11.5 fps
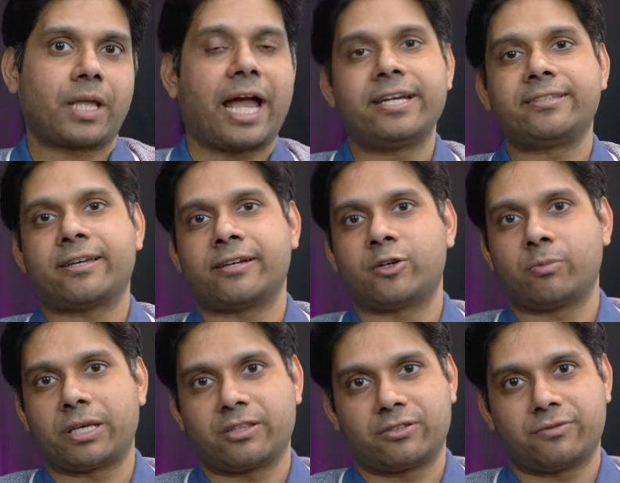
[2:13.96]
I decided to
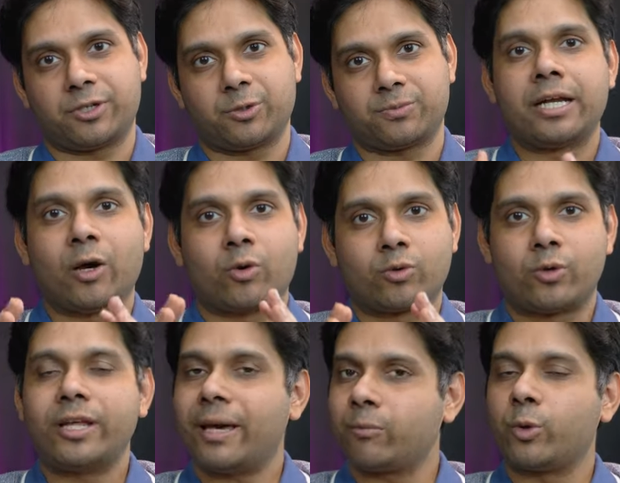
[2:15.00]
make this video. Now,
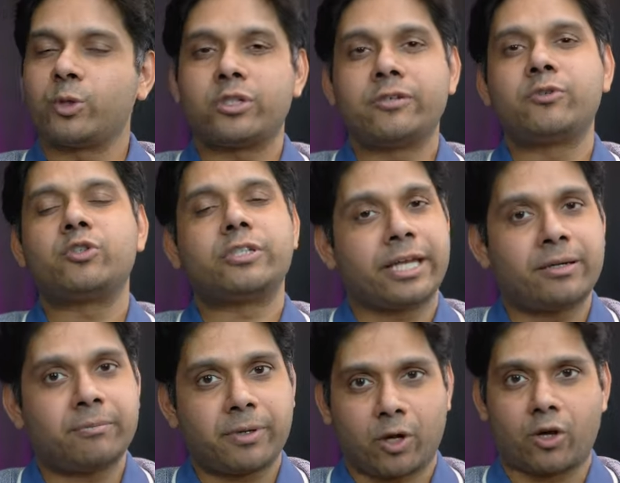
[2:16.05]
today I'm going to give you
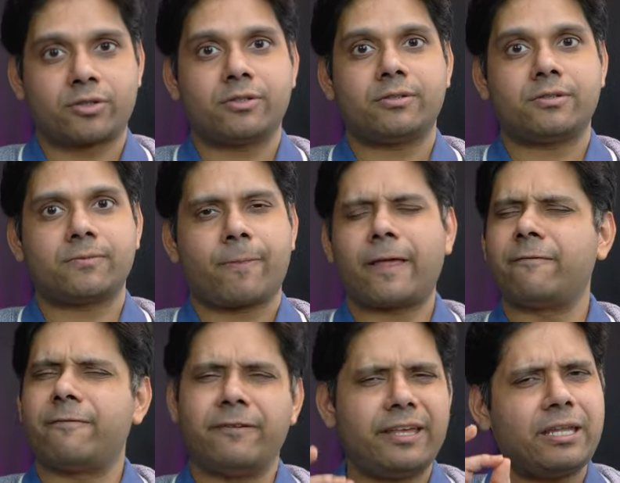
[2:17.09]
ten precautions and
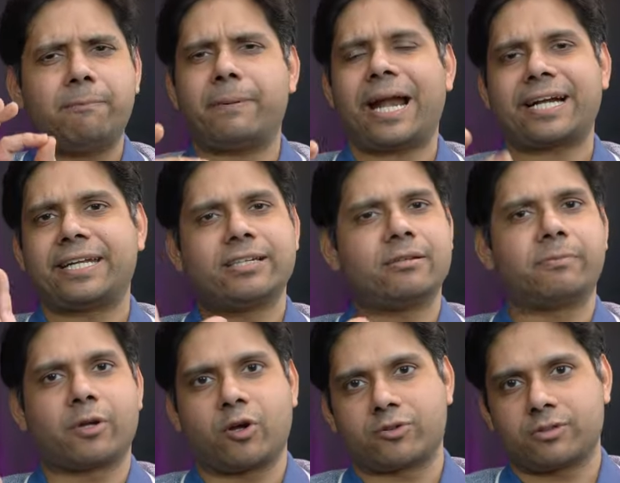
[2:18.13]
very practical
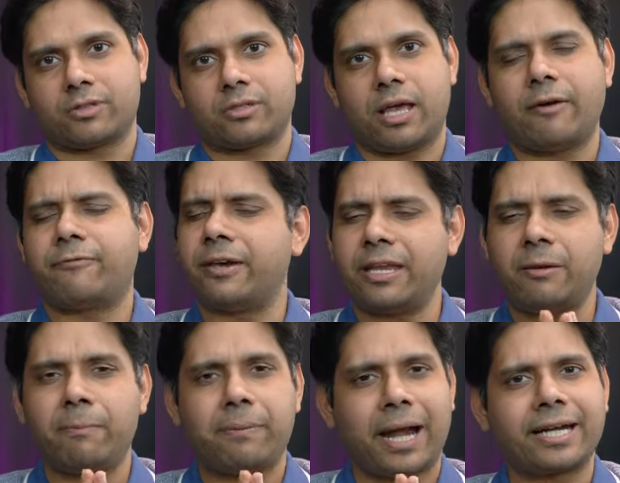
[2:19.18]
precautions, a very
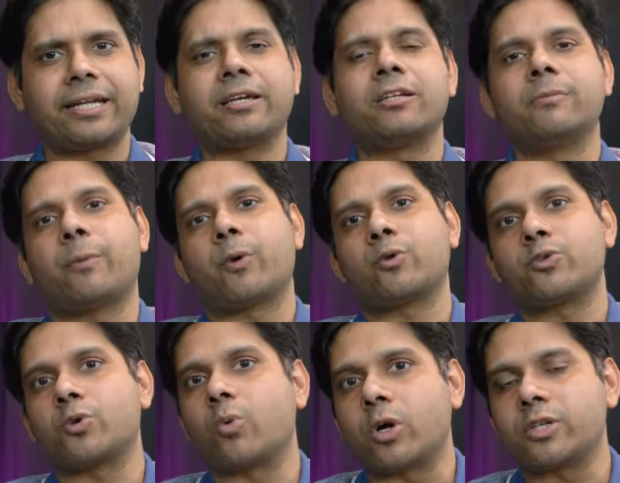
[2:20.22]
practical
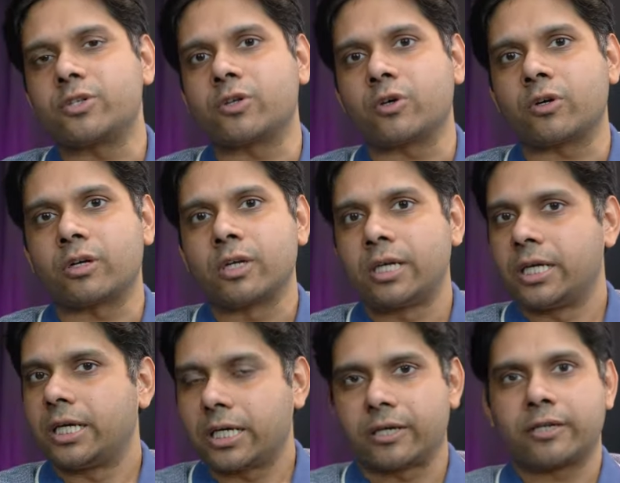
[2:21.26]
approach towards your
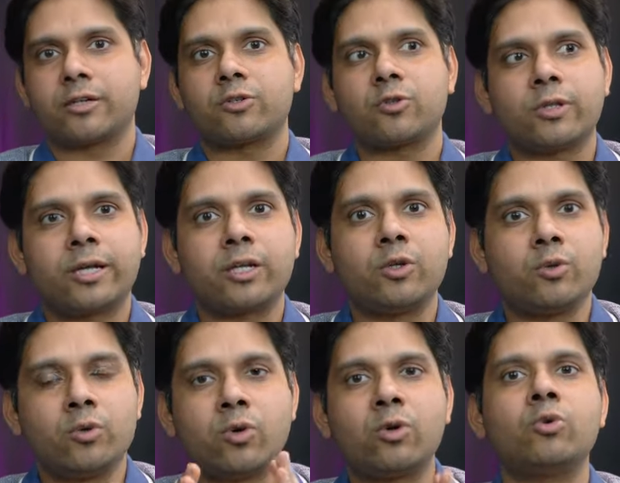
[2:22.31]
career so that you
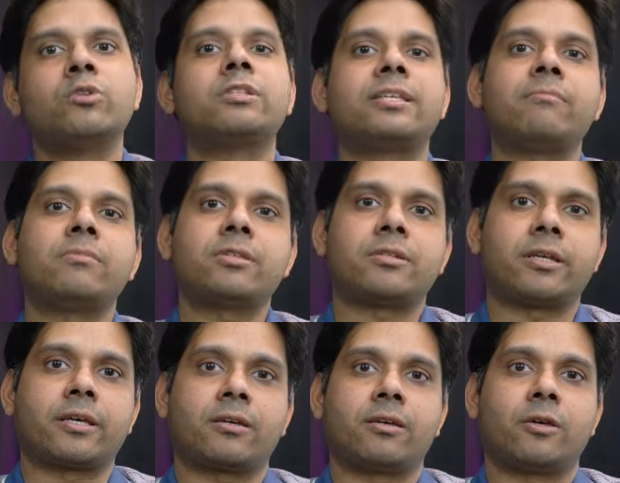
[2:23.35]
don't do the same
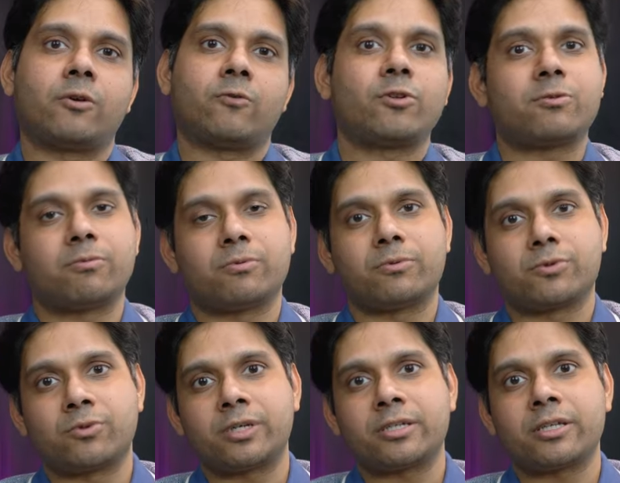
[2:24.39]
mistake which
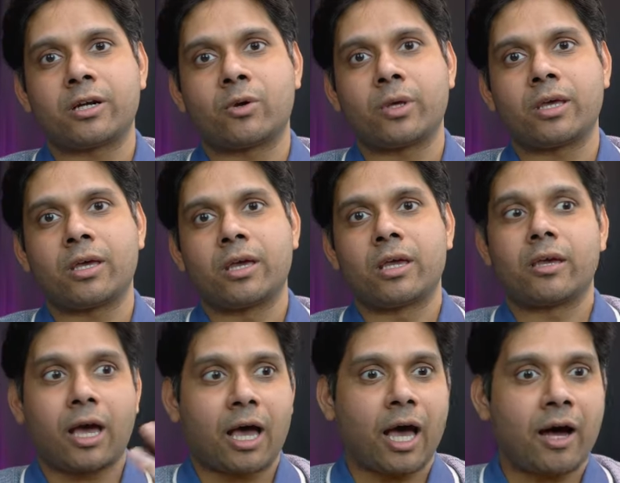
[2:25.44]
students are doing
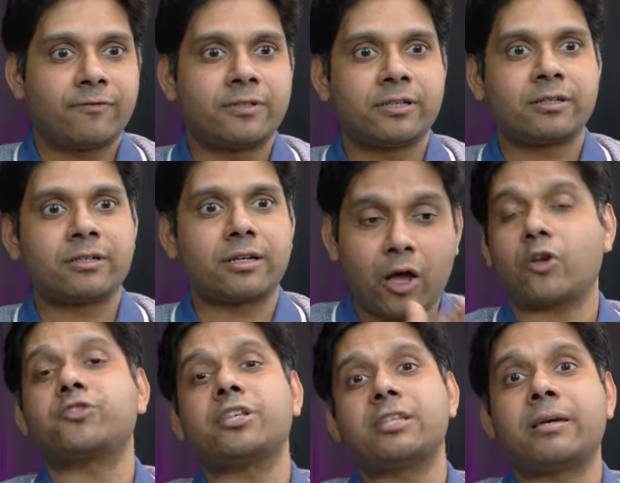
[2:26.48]
after
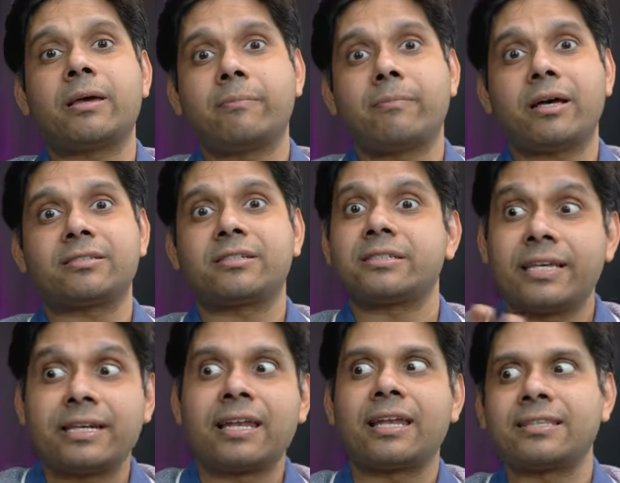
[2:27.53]
crossing the masters.
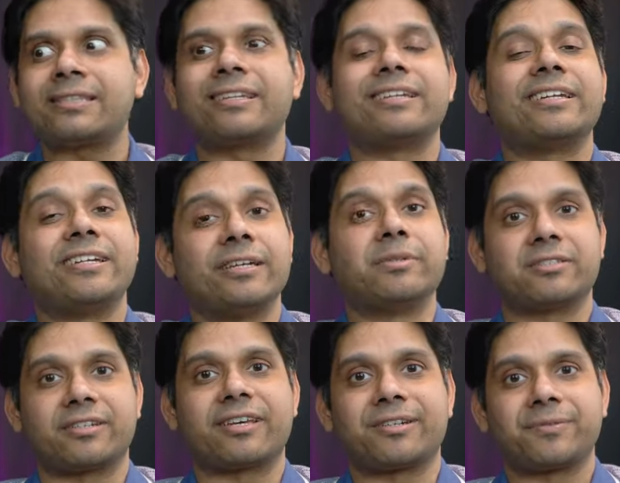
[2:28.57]
They're realizing that they did a
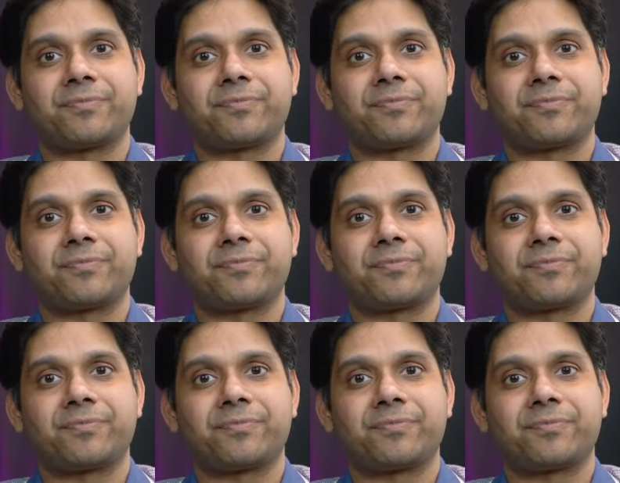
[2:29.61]
mistake.